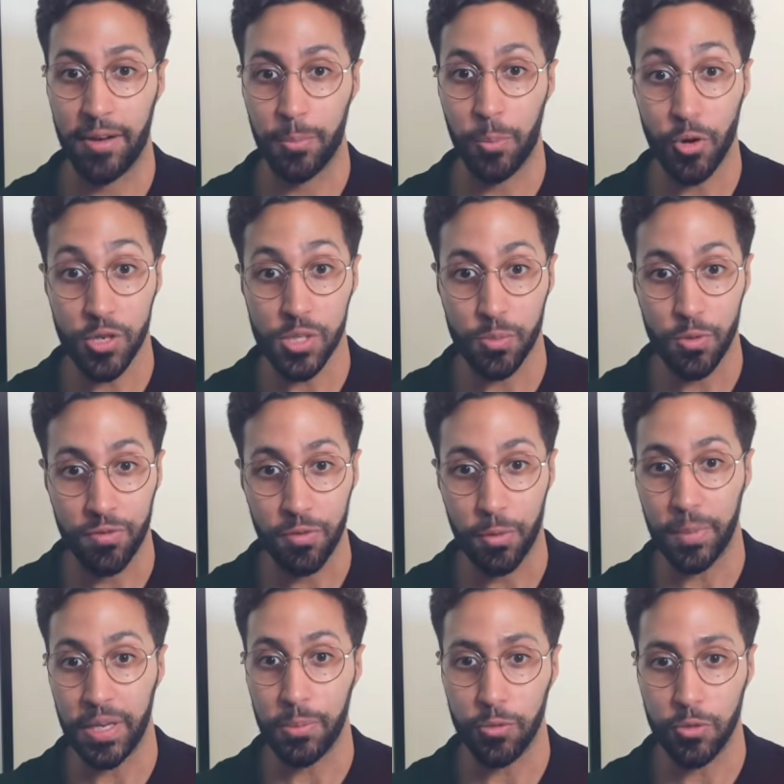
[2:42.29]
possible for
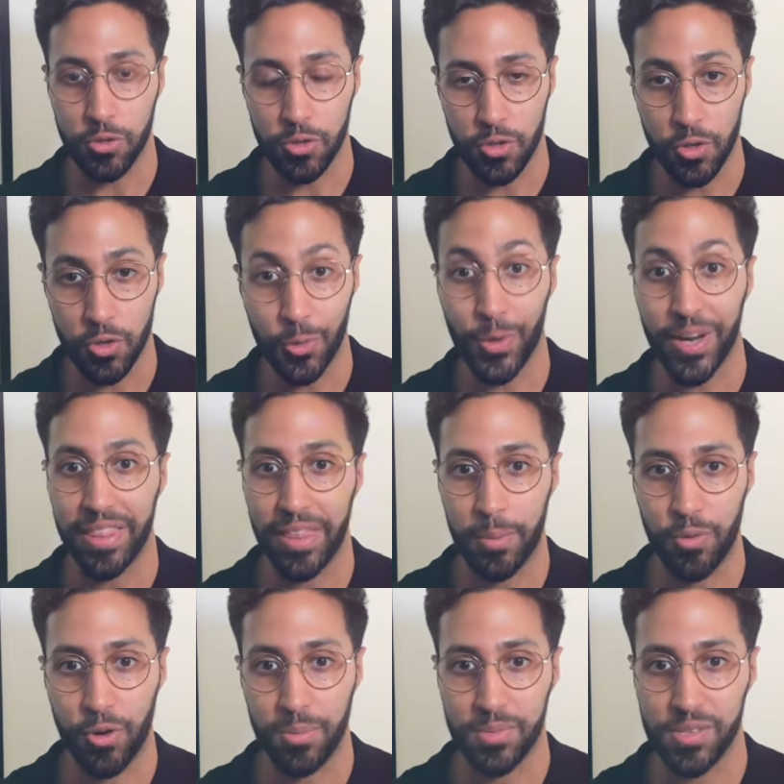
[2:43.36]
people to create their
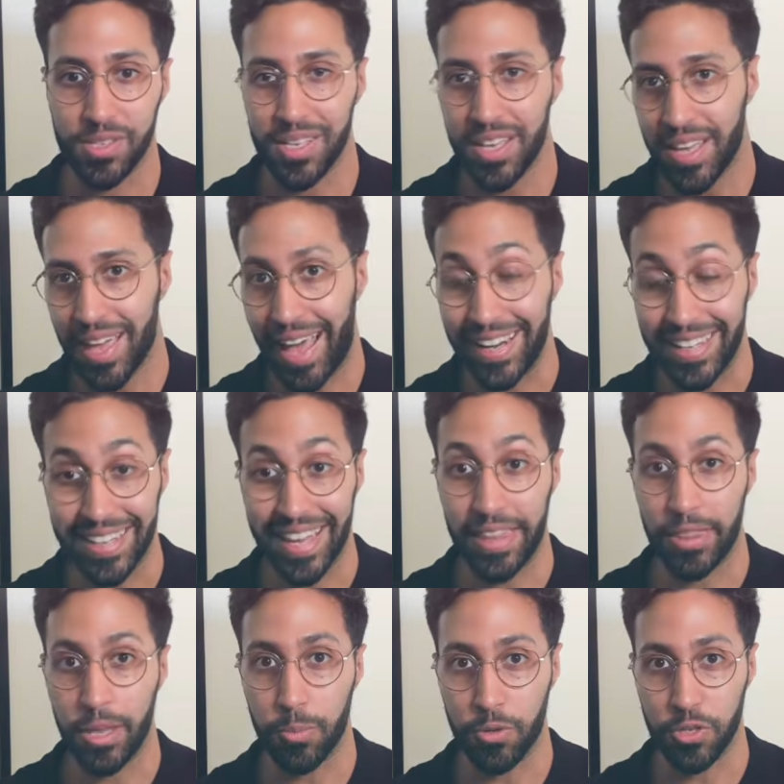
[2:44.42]
prompts and get
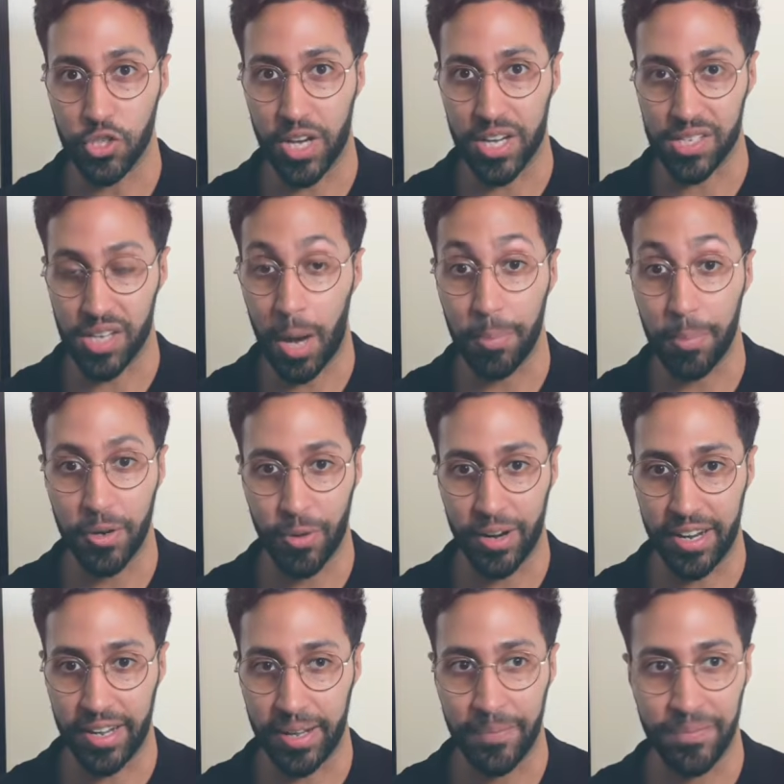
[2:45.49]
their projects up and
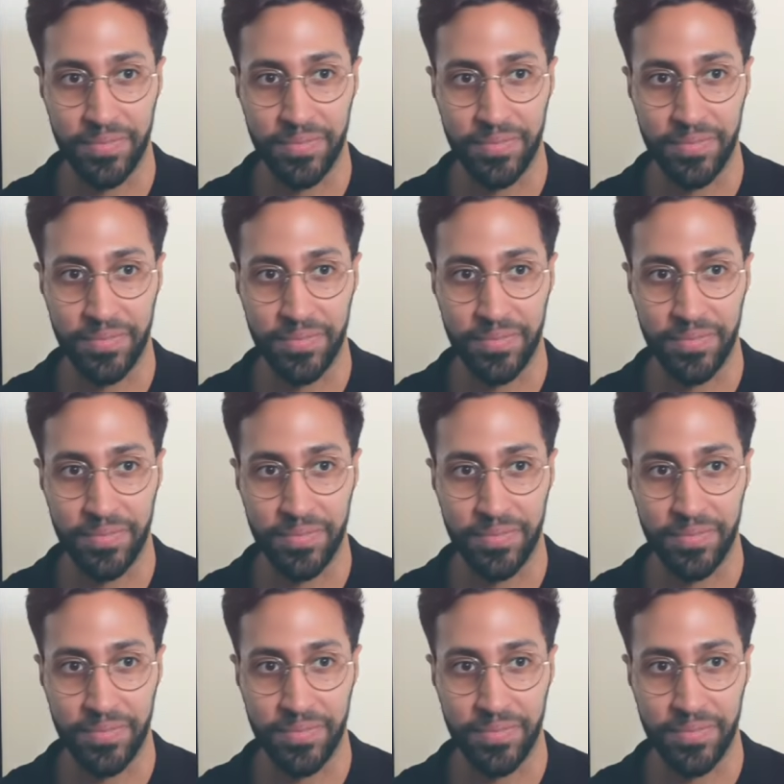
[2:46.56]
running.